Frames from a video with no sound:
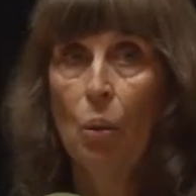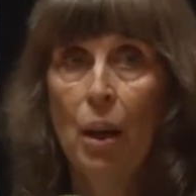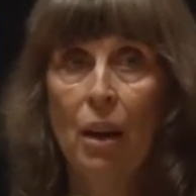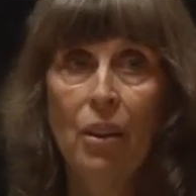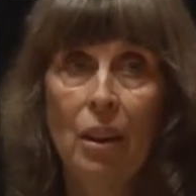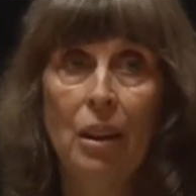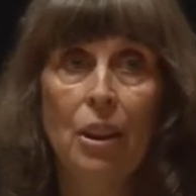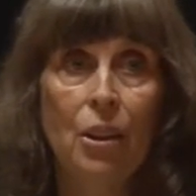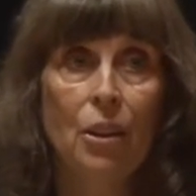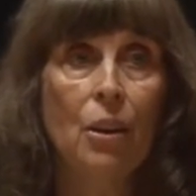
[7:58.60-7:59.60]
We have a
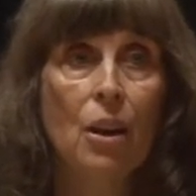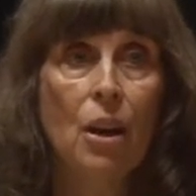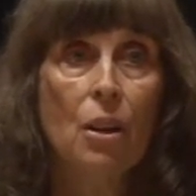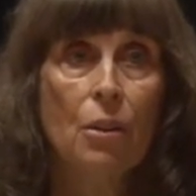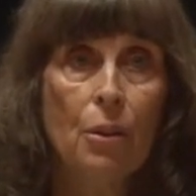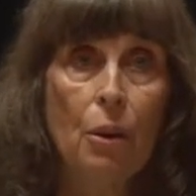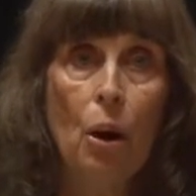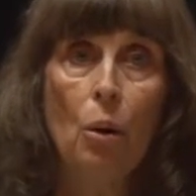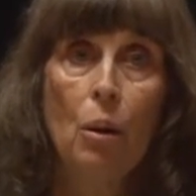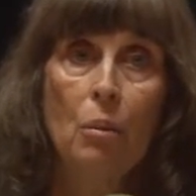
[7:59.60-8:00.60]
clear,
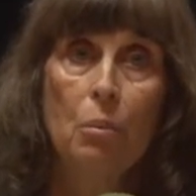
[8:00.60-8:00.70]
thorough